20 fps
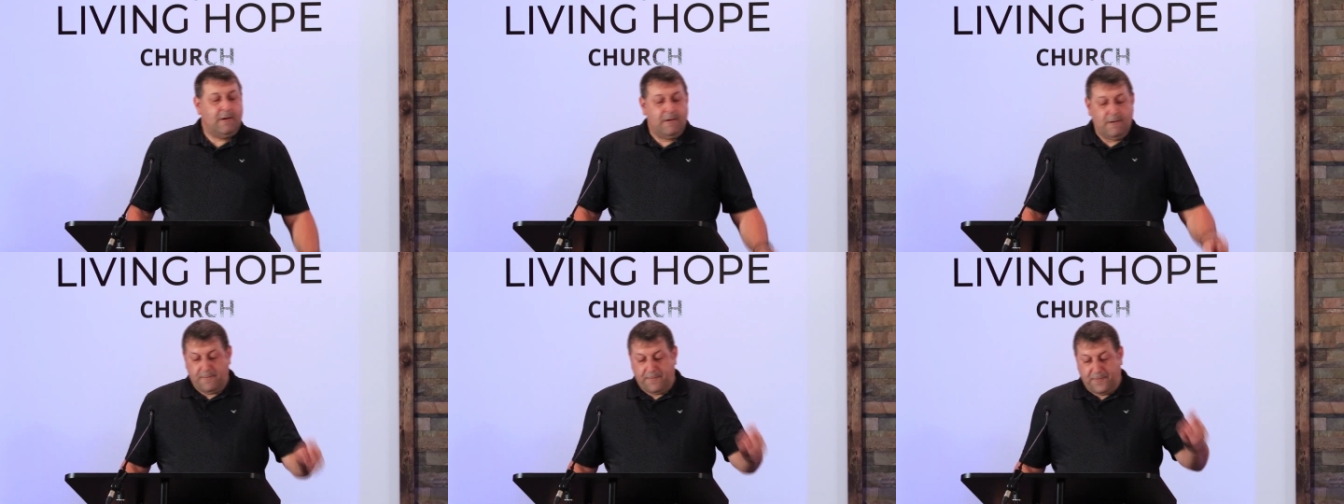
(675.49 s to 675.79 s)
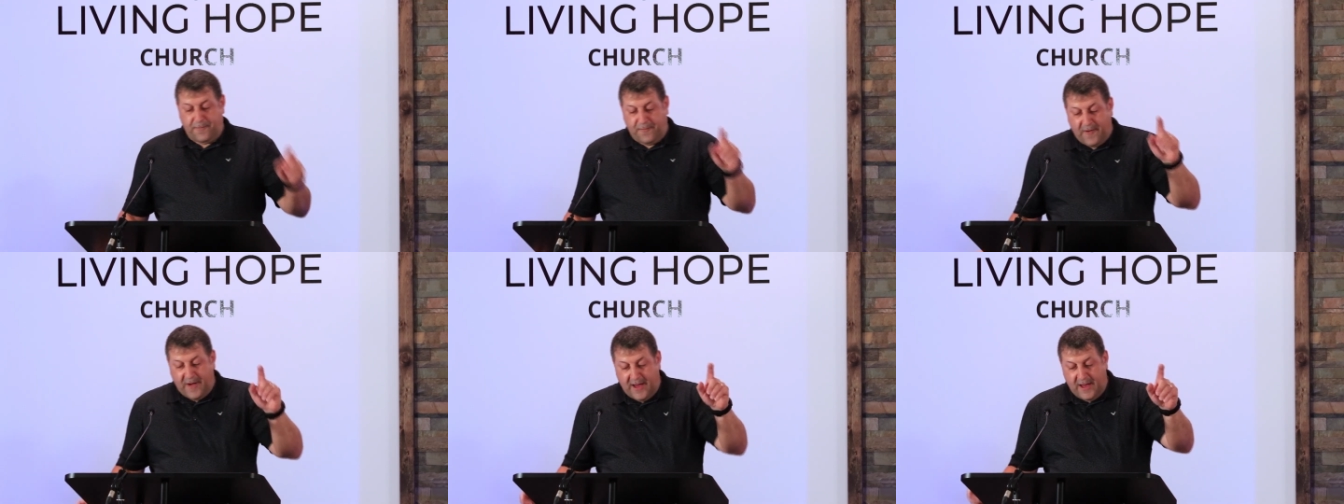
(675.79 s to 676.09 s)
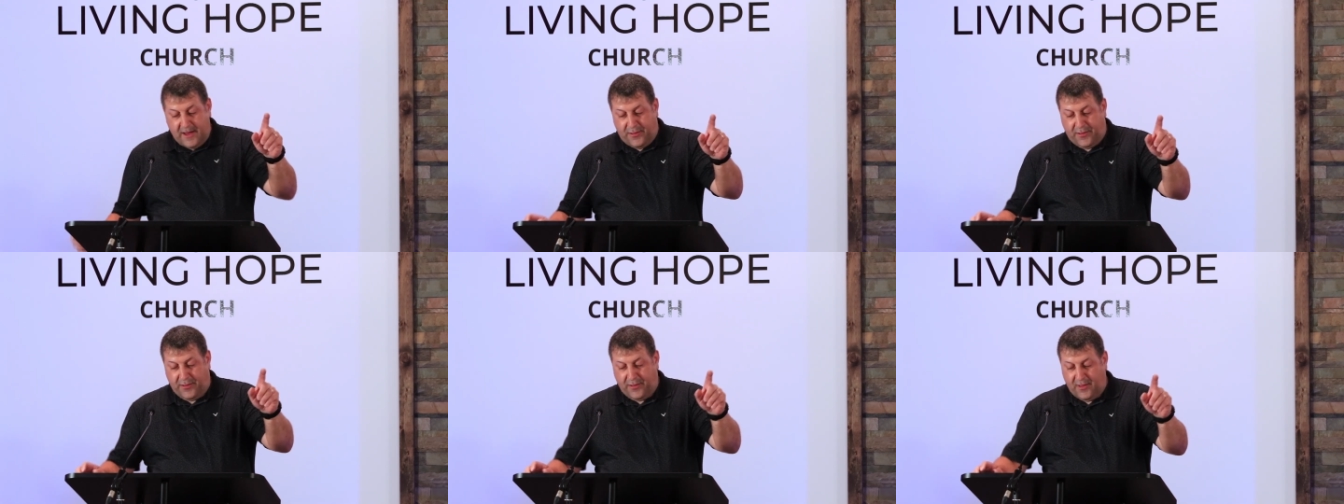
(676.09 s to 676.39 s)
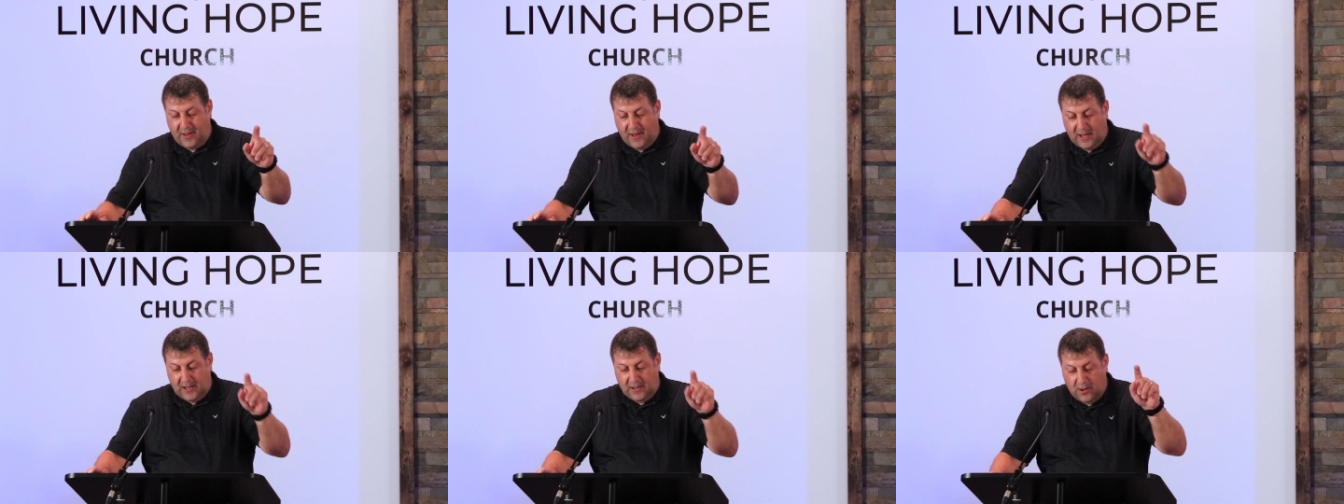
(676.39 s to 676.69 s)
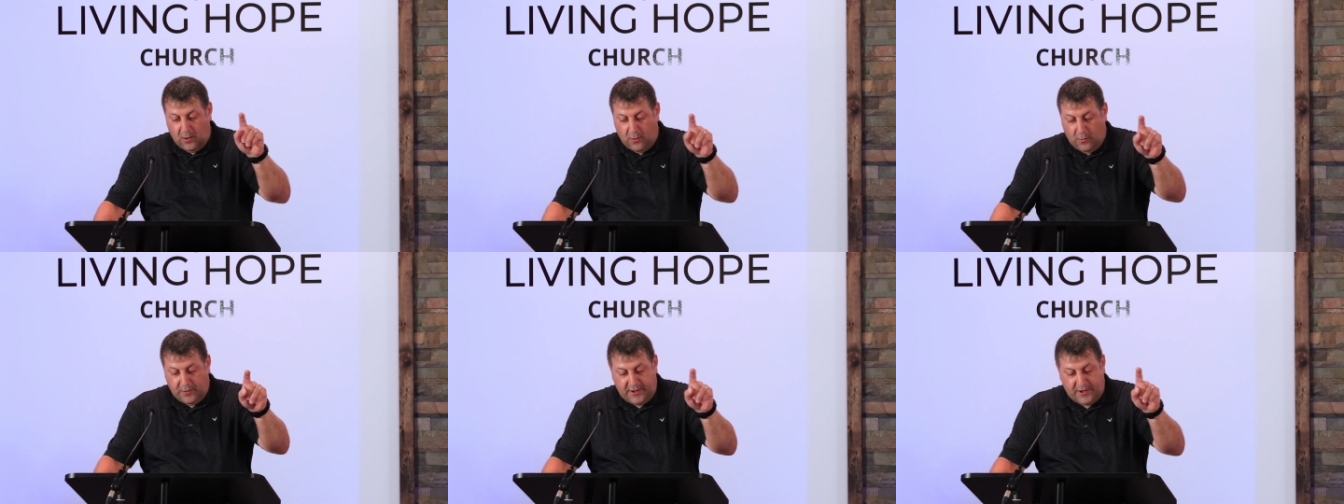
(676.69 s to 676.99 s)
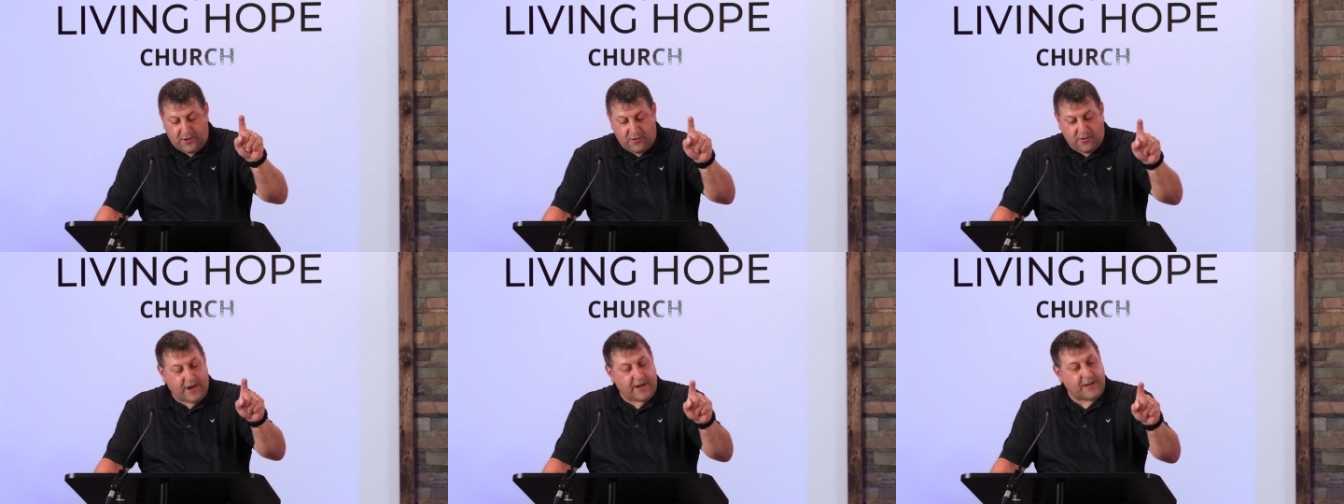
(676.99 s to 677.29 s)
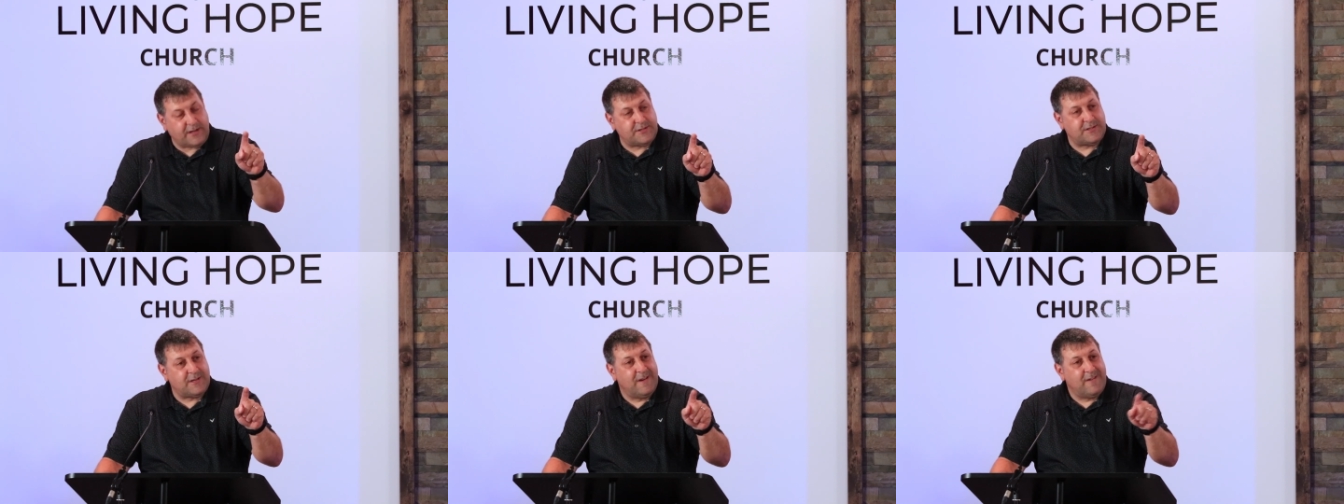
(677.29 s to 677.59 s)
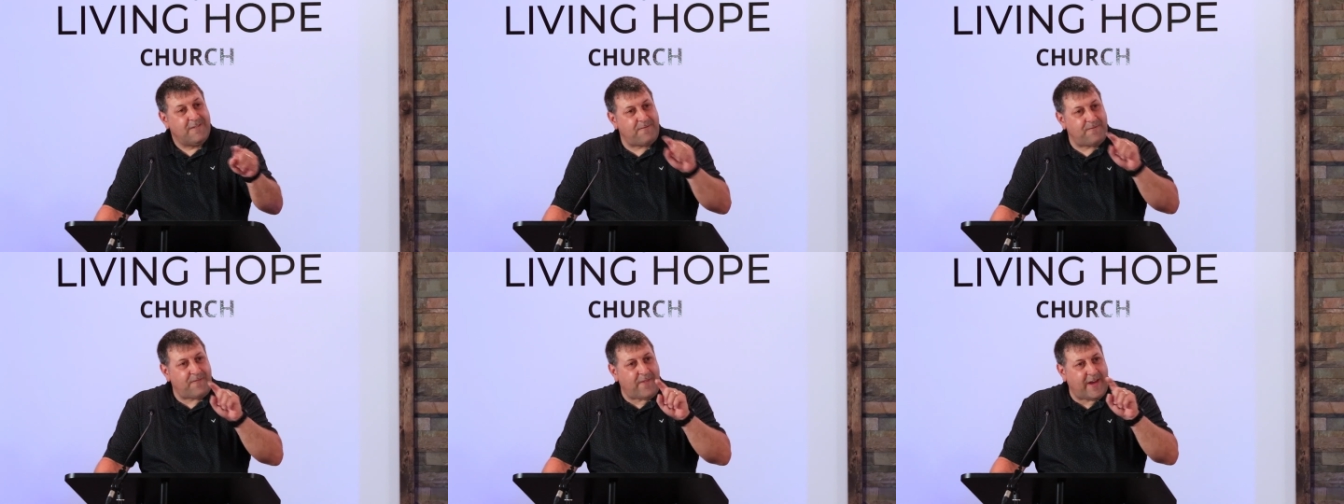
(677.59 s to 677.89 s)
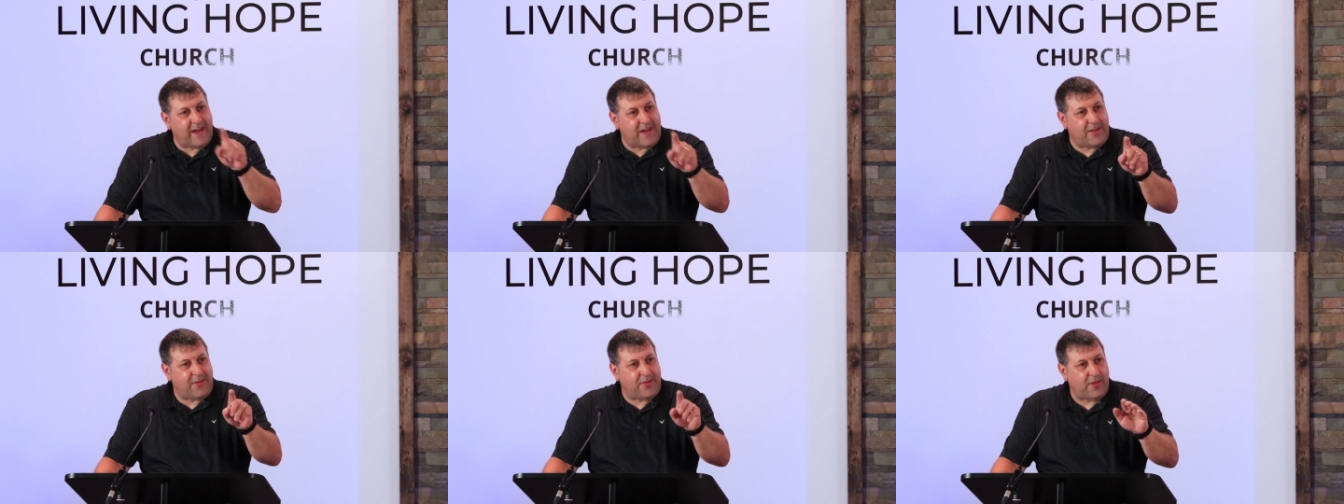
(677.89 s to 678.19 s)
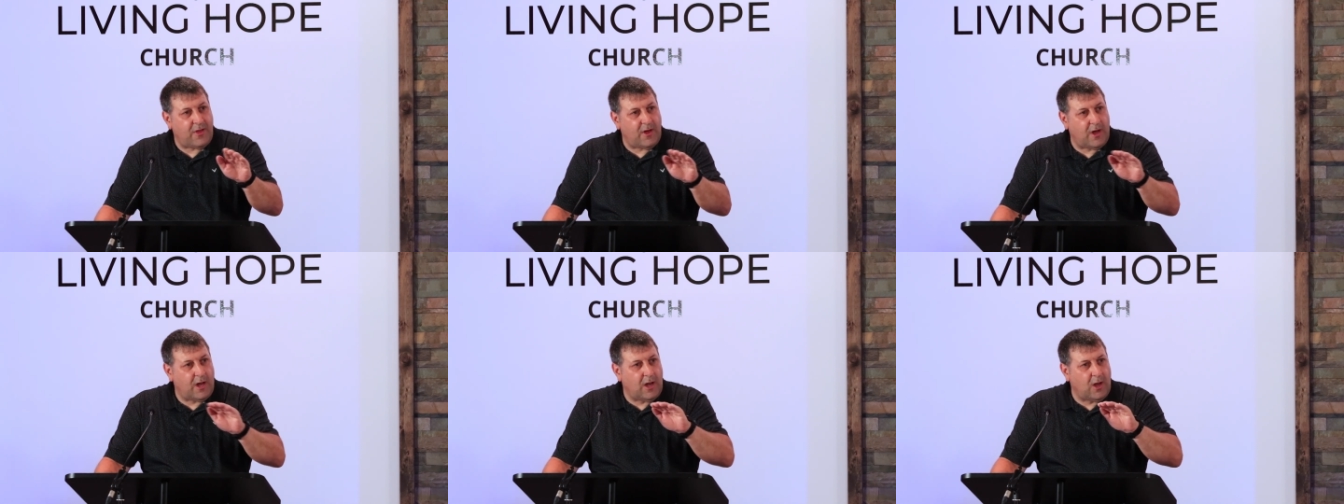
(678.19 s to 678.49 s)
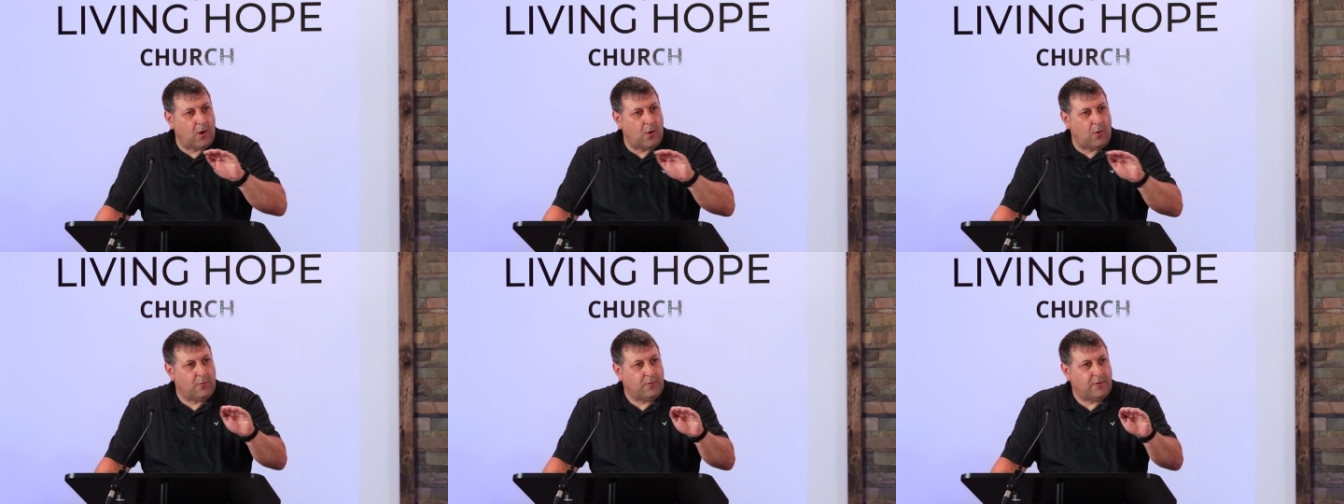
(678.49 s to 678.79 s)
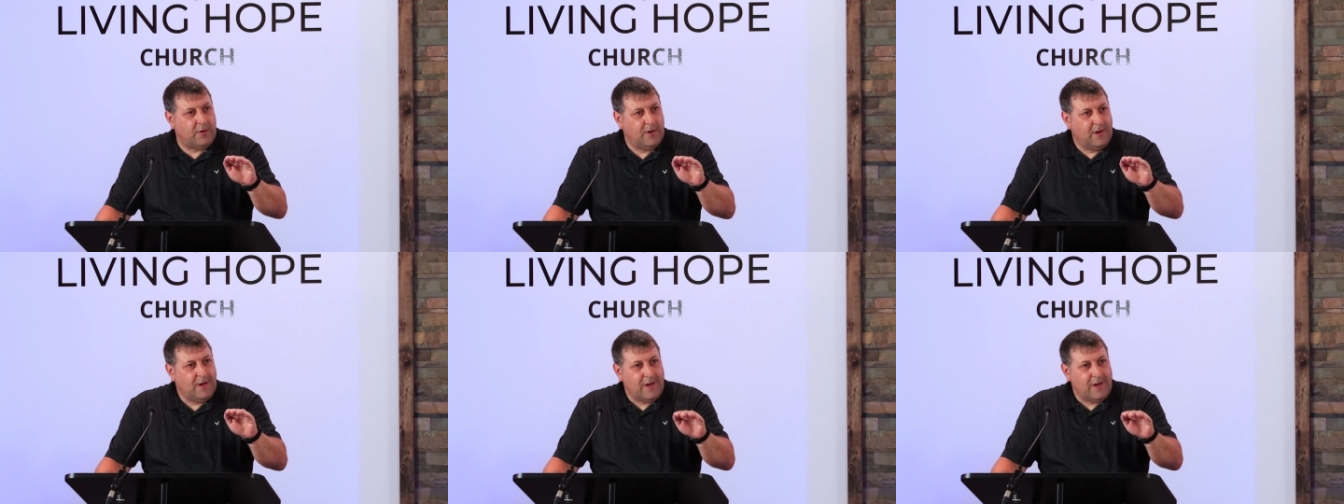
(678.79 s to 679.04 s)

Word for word: Faith alone in Christ. Faith alone.